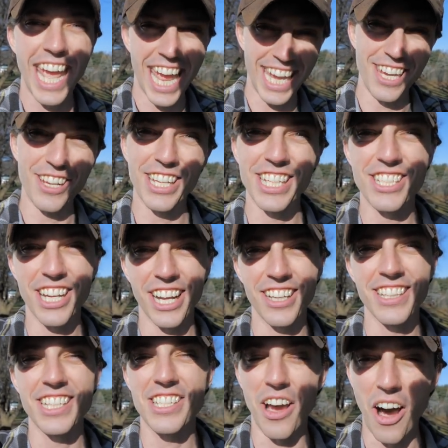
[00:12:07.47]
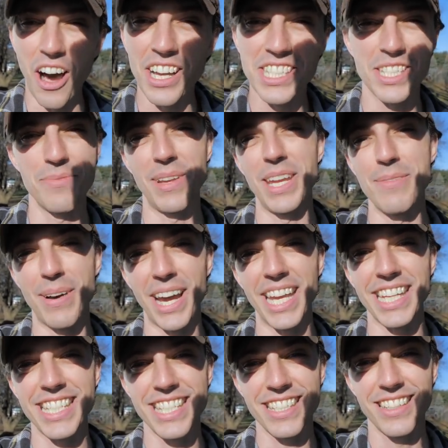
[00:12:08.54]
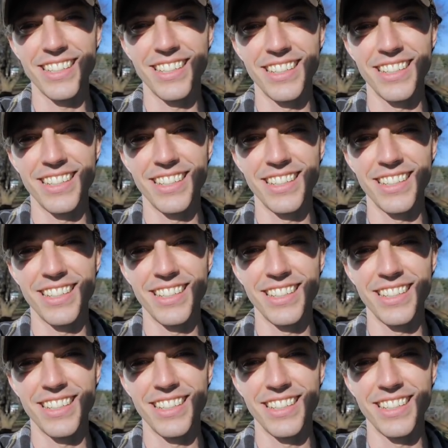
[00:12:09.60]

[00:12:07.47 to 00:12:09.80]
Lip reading: and you can check out these awesome e-bikes.